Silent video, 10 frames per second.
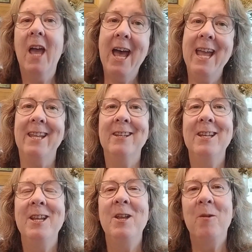Hi,
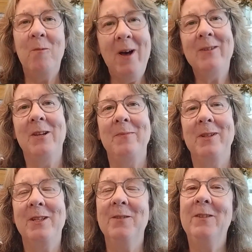welcome
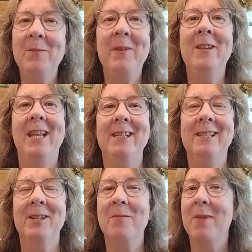to Flip the
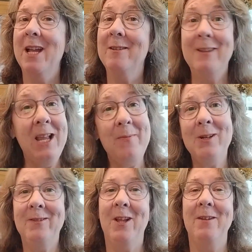Lens, my labor
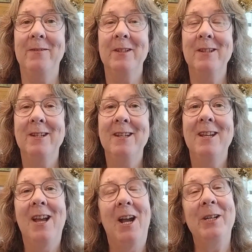of love.
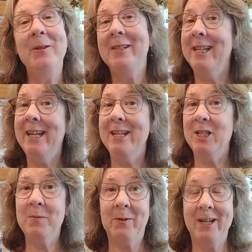Are you seeking
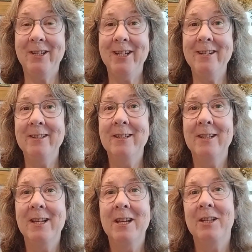inspiration?
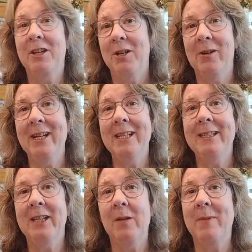
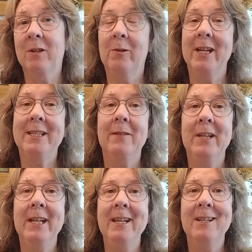Curious about
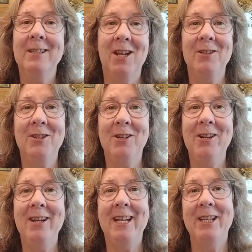creativity,
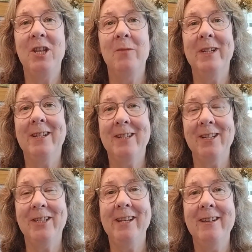culture, and the human
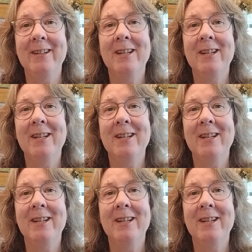condition?